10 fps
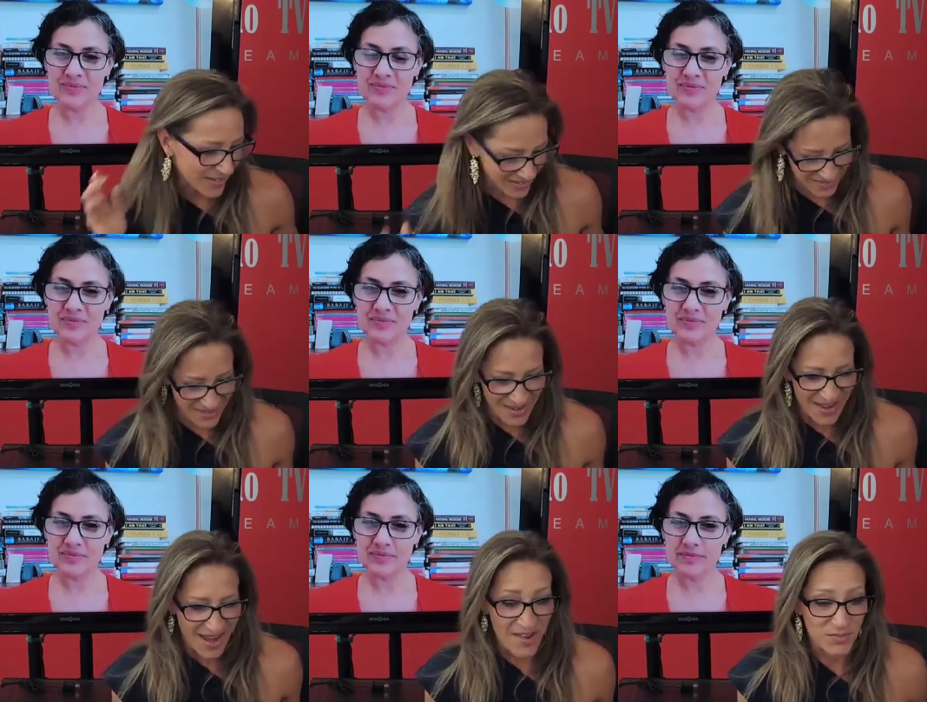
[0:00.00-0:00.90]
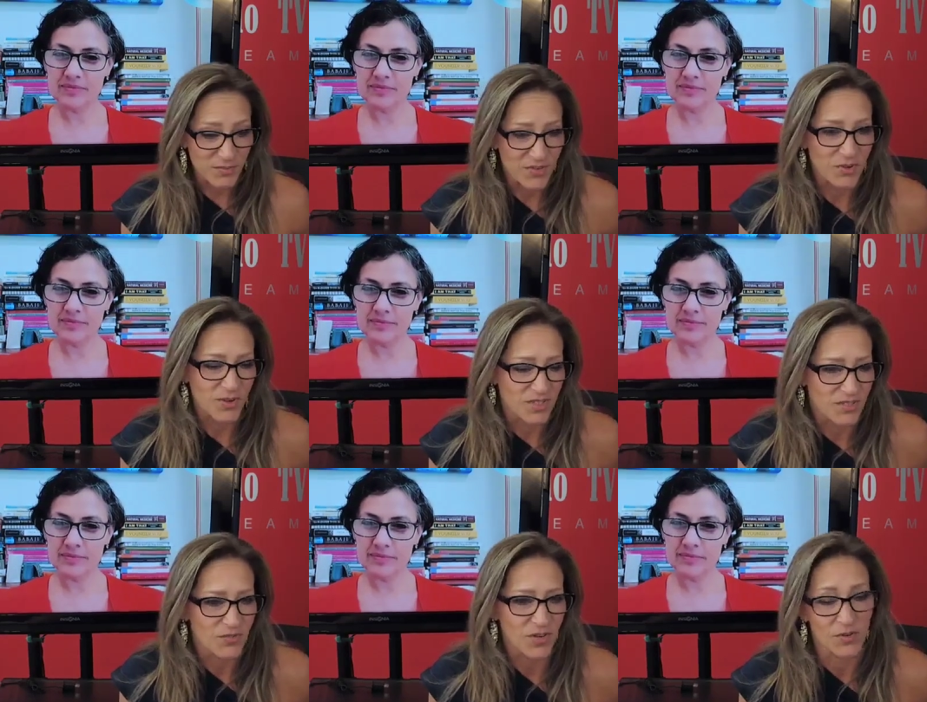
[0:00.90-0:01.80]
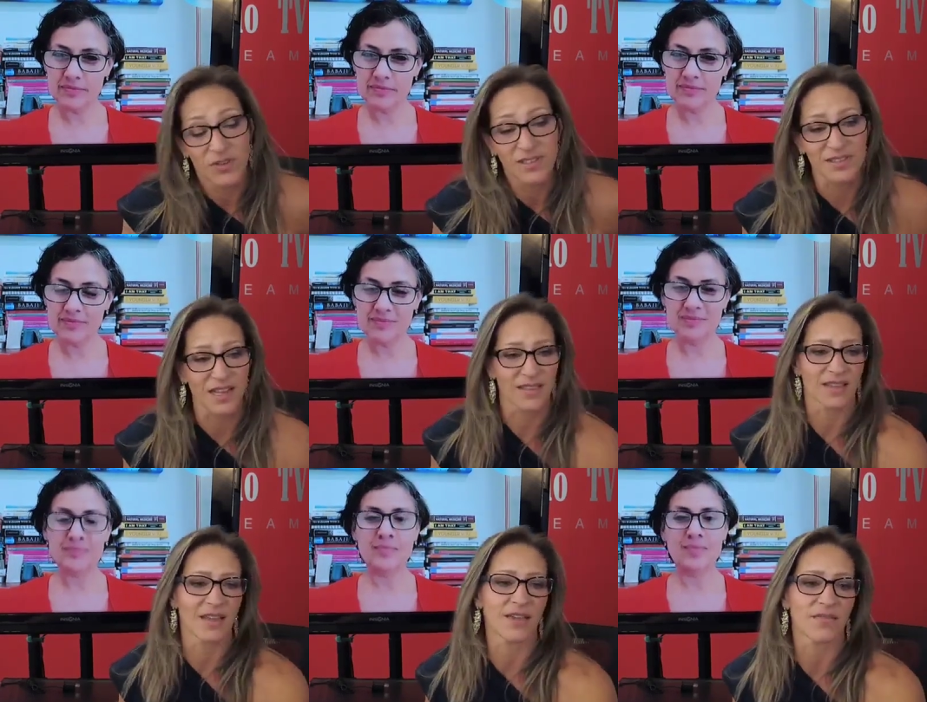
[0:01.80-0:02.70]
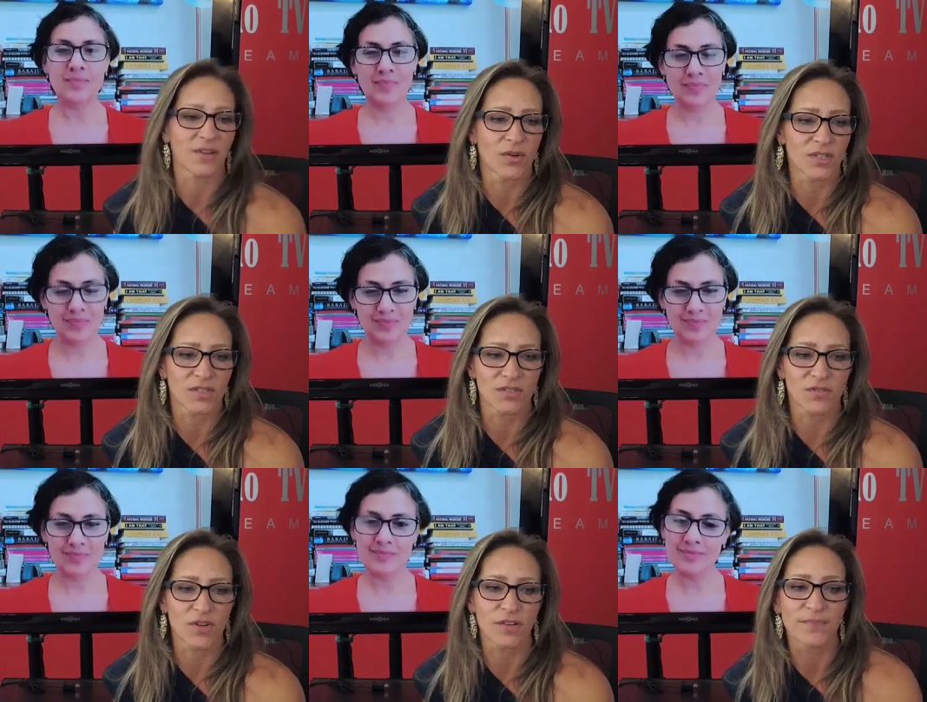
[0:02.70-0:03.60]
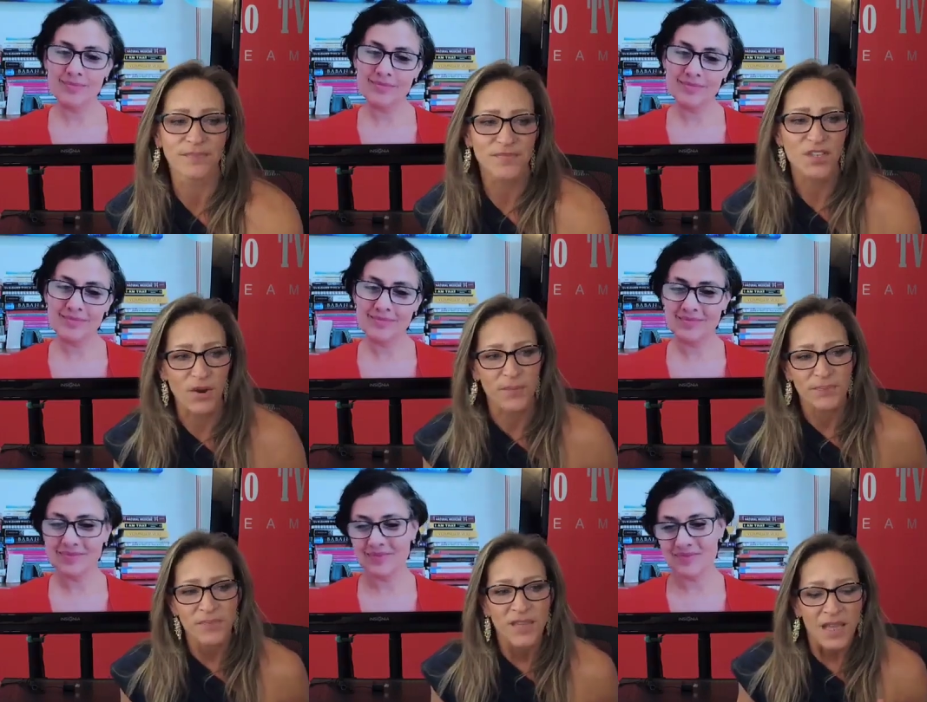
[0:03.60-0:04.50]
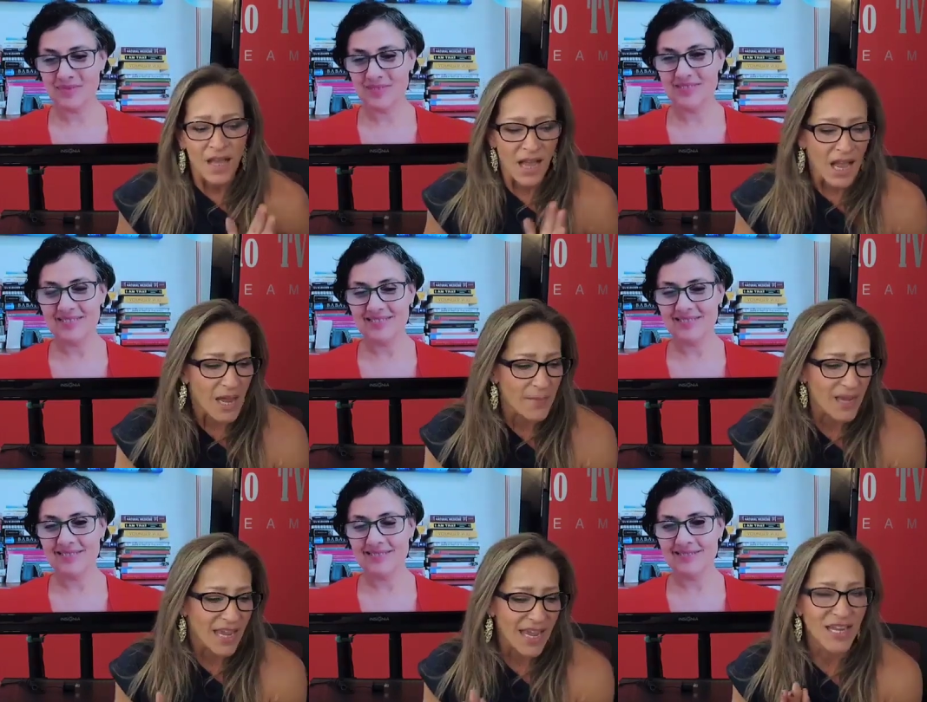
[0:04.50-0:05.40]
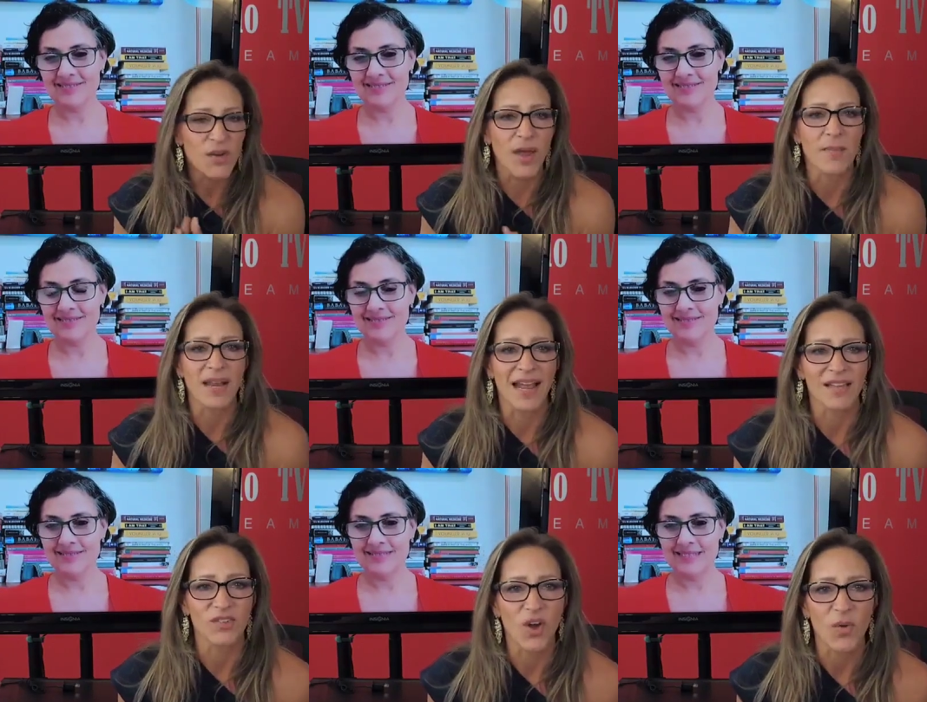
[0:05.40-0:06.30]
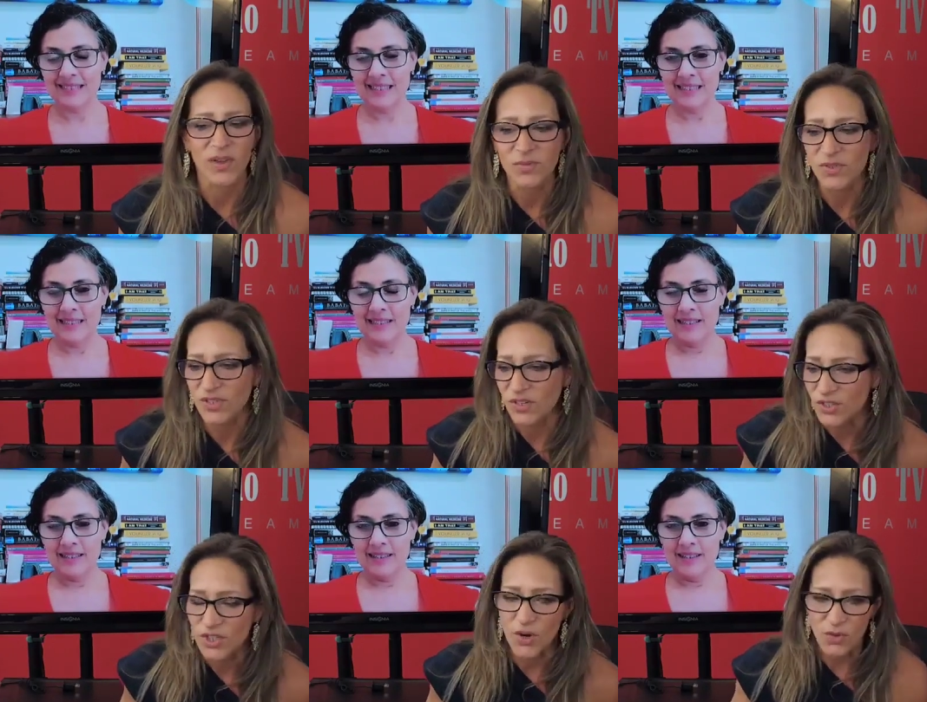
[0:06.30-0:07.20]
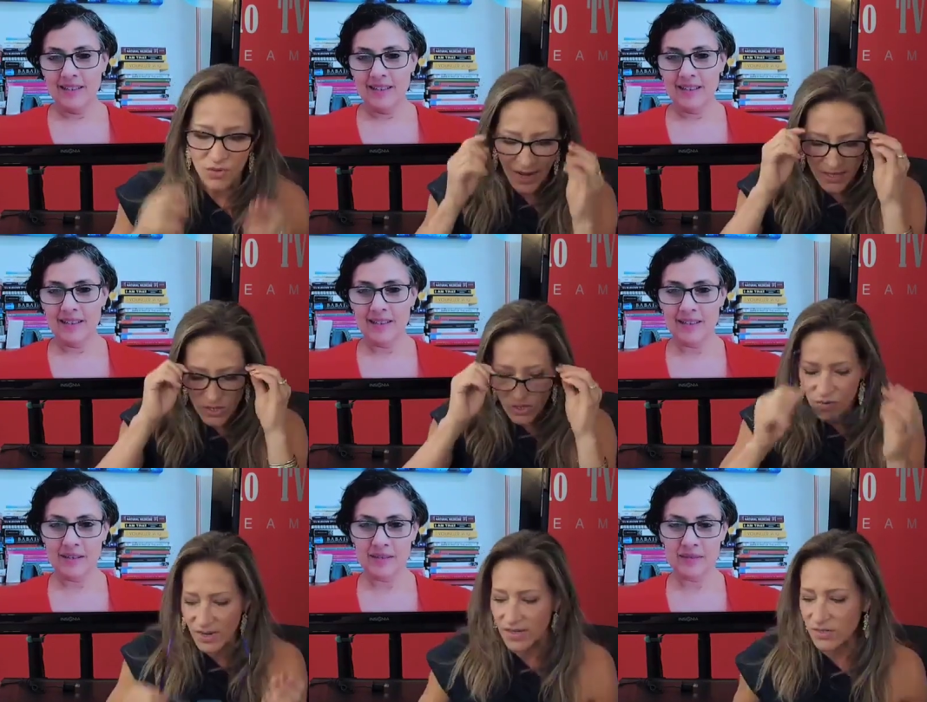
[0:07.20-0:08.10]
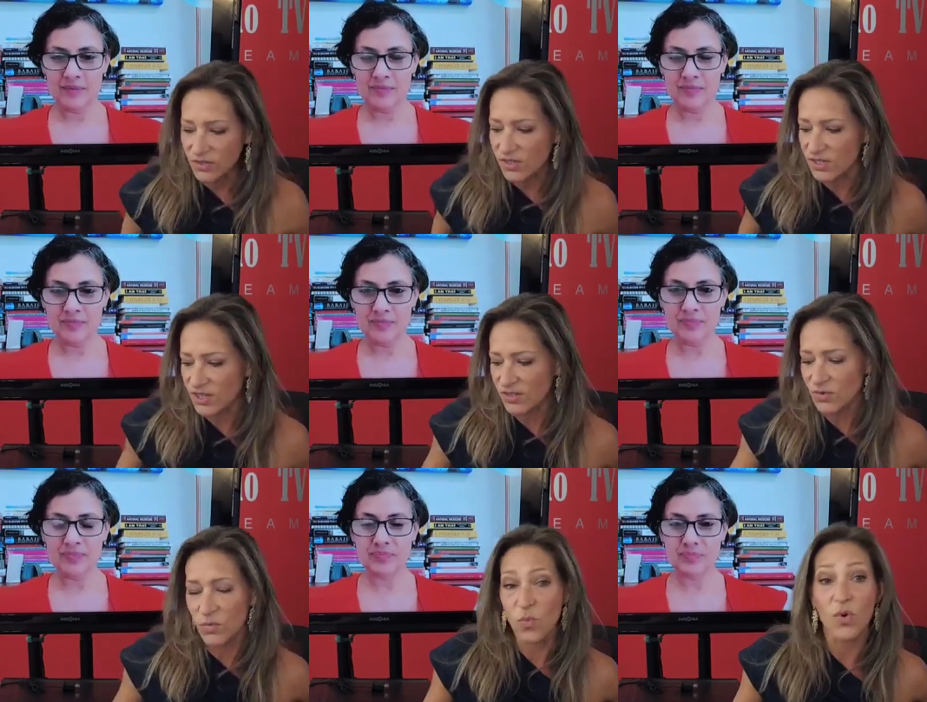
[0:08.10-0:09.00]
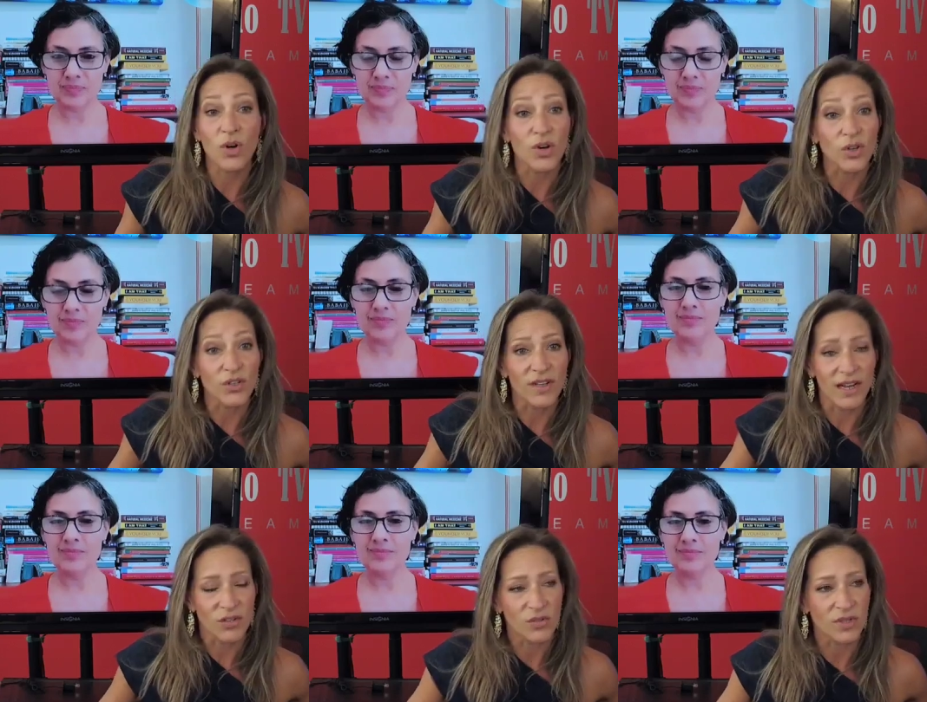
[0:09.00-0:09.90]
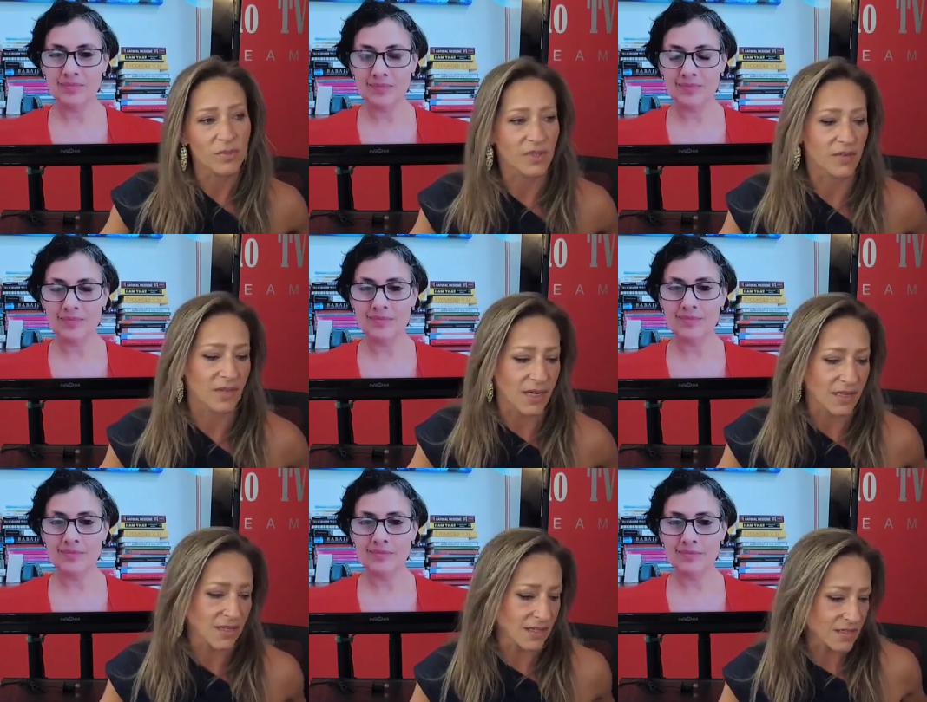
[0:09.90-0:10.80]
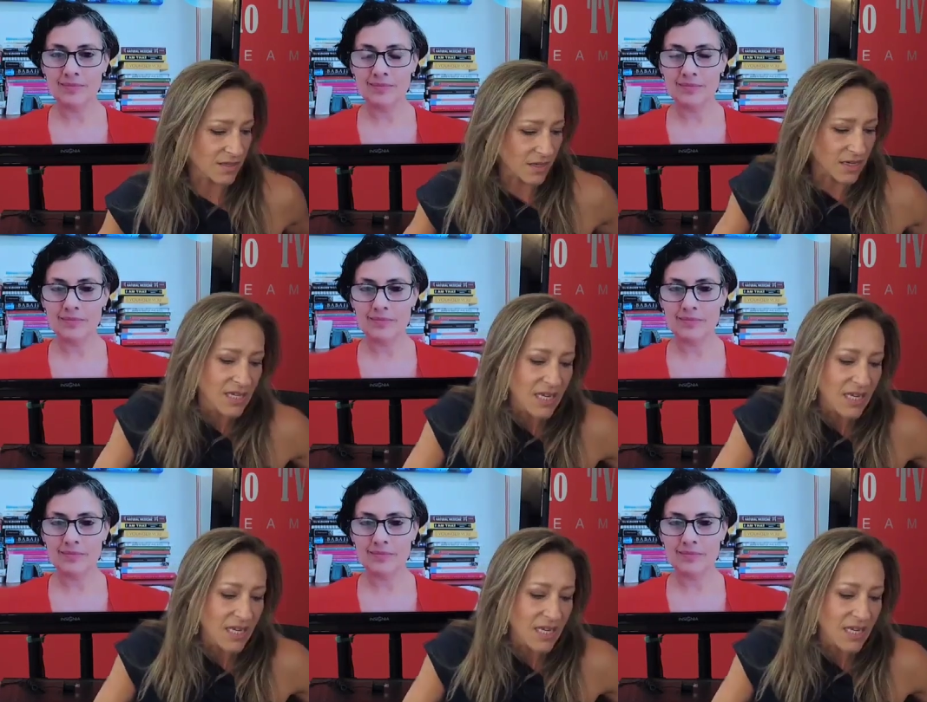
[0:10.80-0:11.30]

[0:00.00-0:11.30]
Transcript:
Speaker 1: uh, I have some fun questions for you. Well, at least I think I have fun questions for you. So, um, anyway, but as always, we start the show with gratitude. Gratitude can change the world. I truly believe that. I think it's a